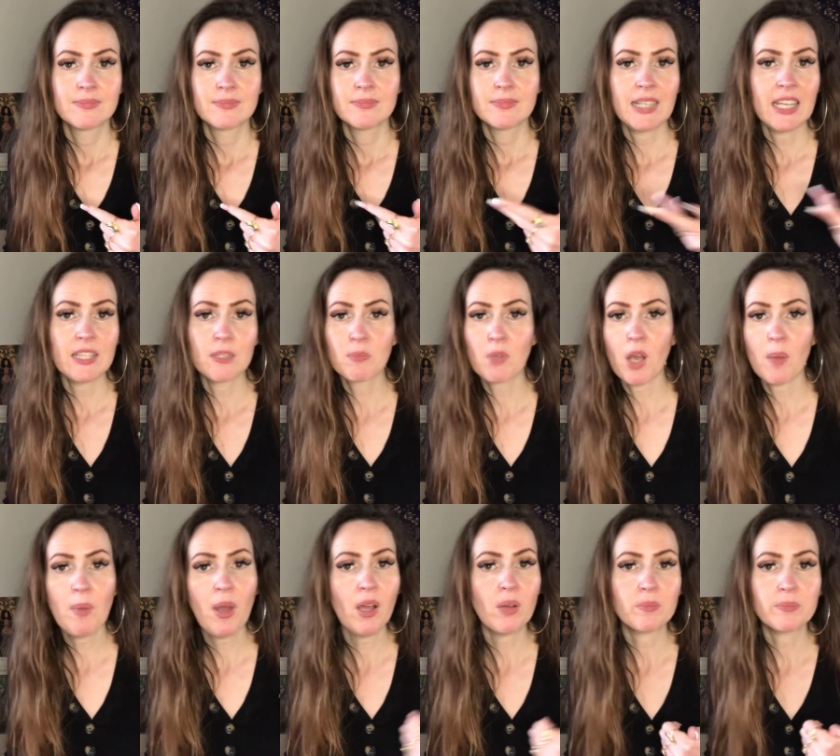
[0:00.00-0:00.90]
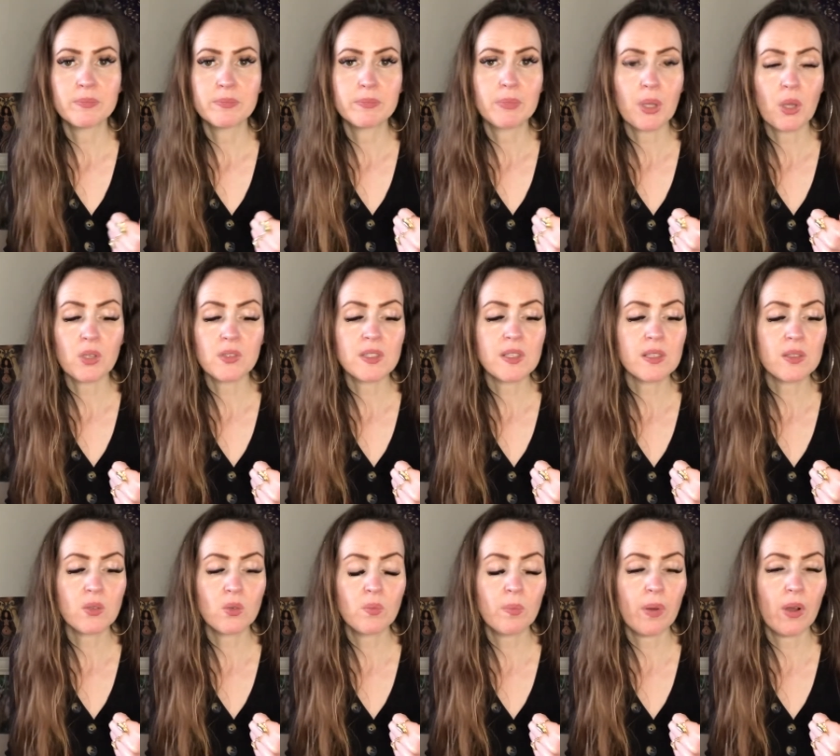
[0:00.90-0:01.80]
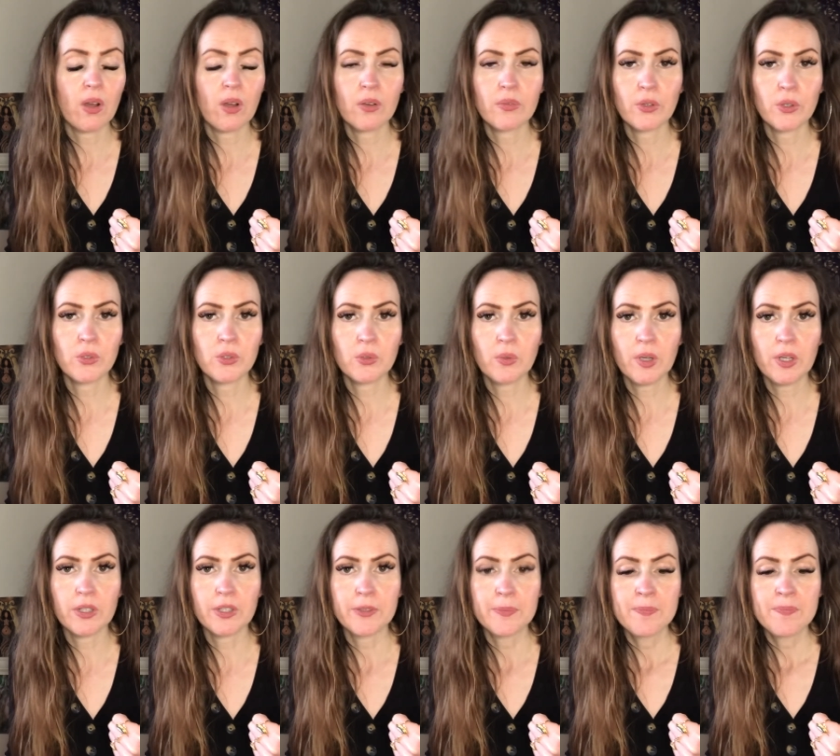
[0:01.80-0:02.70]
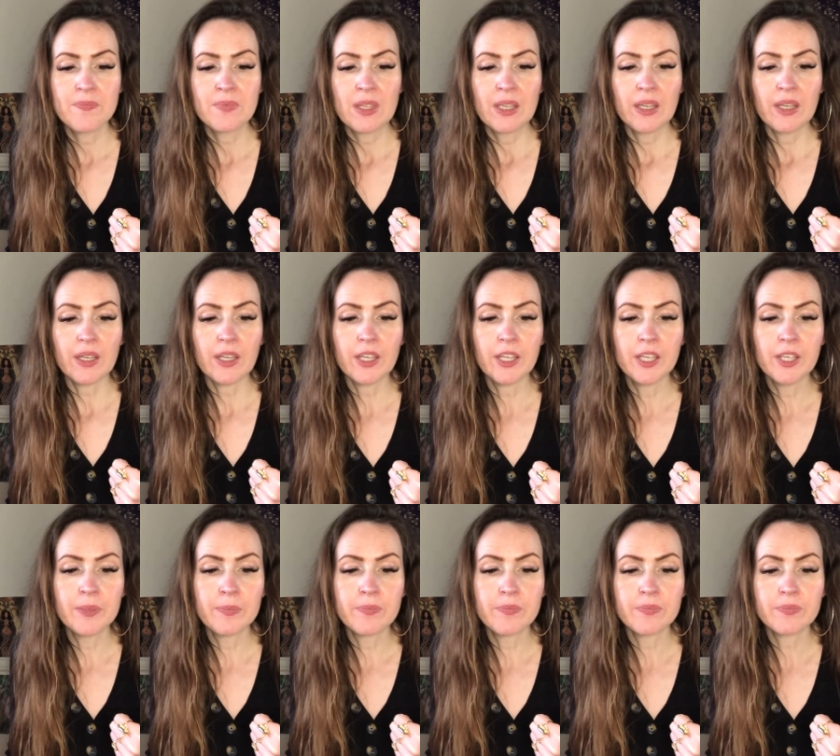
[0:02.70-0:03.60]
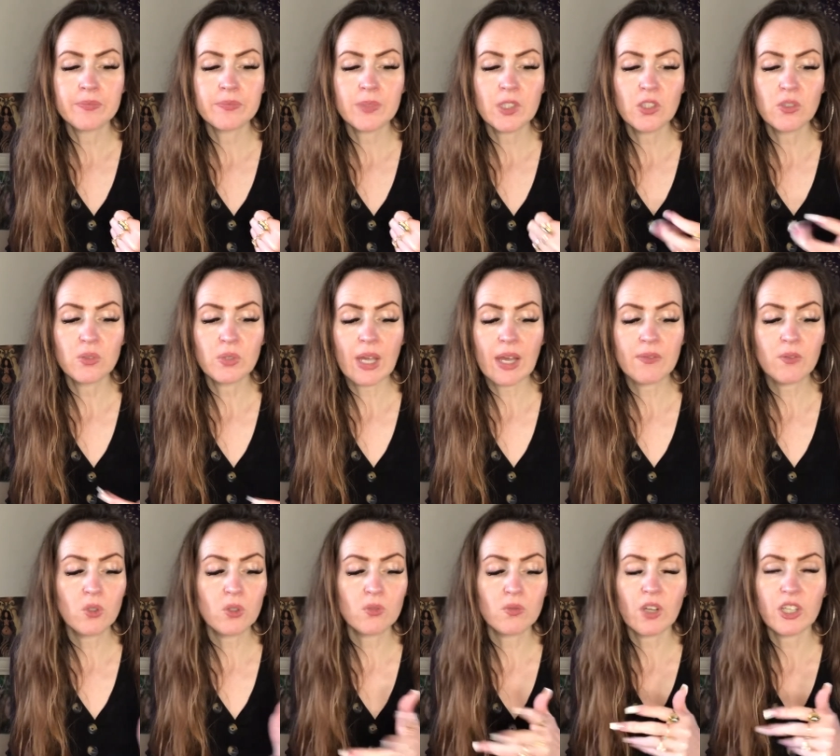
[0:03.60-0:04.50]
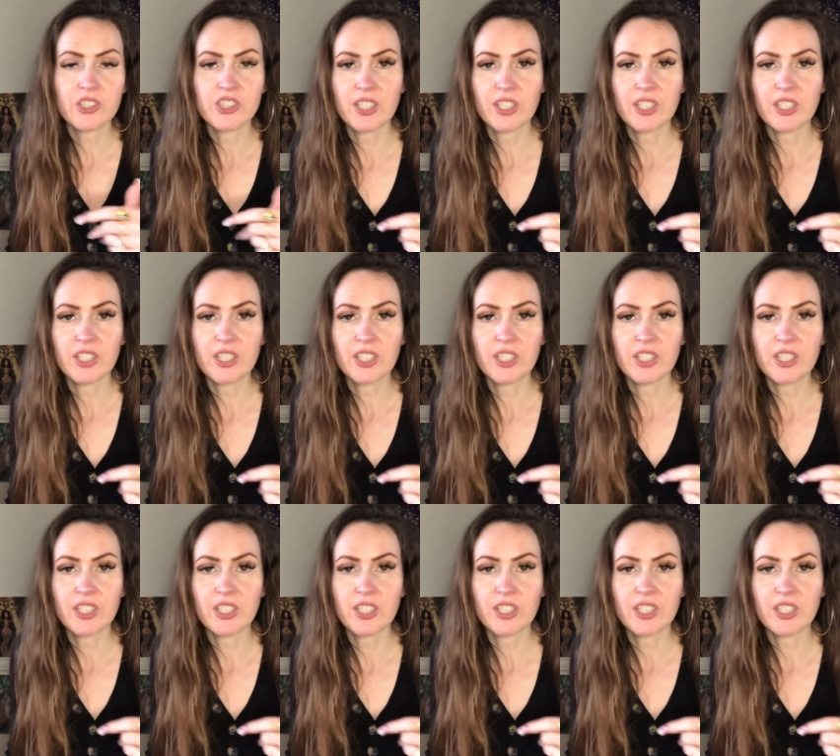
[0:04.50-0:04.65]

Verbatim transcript: Let them come up because it's all part of who you are. Um, you haven't got to rush